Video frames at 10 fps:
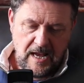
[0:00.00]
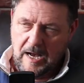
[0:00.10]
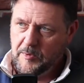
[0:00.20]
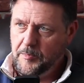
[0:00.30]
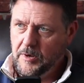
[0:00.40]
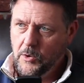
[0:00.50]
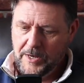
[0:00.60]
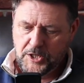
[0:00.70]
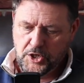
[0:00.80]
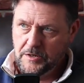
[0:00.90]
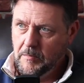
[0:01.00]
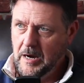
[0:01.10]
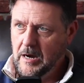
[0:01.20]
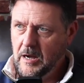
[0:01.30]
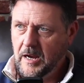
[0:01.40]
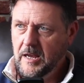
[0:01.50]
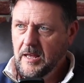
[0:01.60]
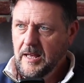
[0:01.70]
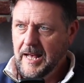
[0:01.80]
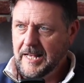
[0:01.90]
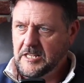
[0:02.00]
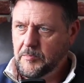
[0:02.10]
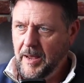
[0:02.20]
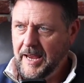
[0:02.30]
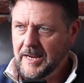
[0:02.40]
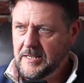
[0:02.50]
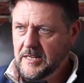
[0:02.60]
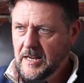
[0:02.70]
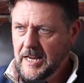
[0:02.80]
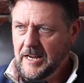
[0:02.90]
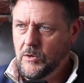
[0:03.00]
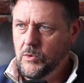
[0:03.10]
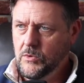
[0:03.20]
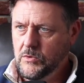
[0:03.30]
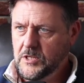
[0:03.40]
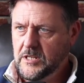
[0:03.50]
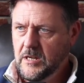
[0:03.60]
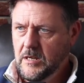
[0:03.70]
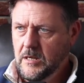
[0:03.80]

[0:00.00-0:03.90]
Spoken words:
and we put question mark, aspect equals